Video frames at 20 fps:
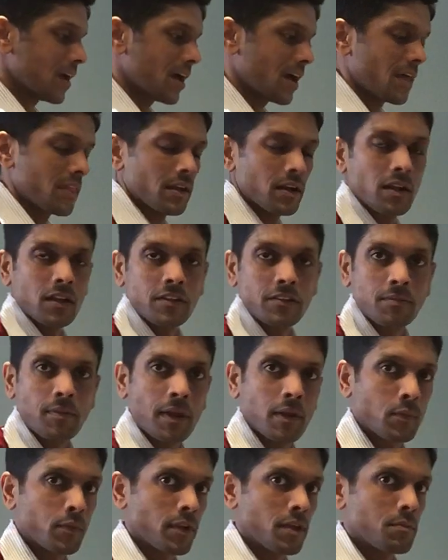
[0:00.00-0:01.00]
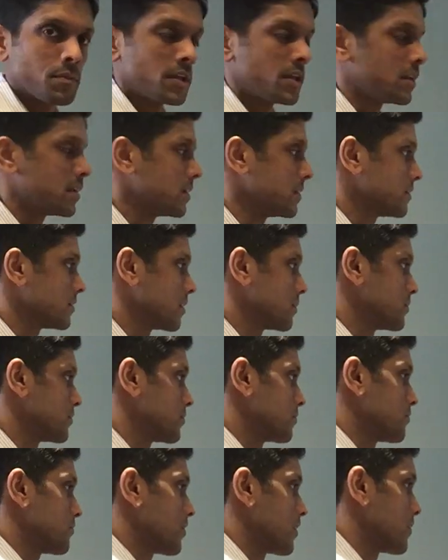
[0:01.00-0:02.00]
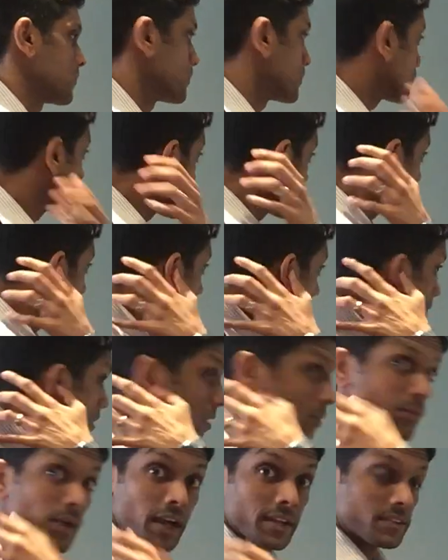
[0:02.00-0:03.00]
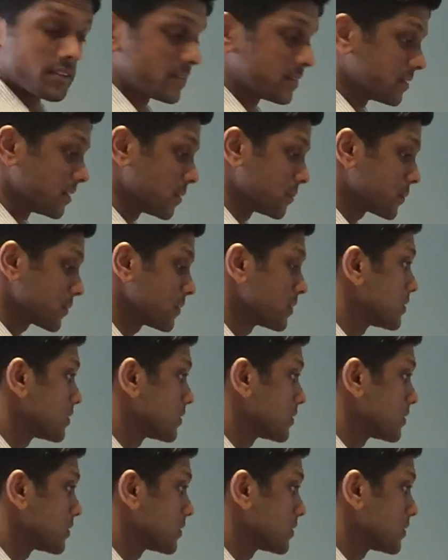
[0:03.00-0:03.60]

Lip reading: and then I'll explain what I mean in terms of a practice tip.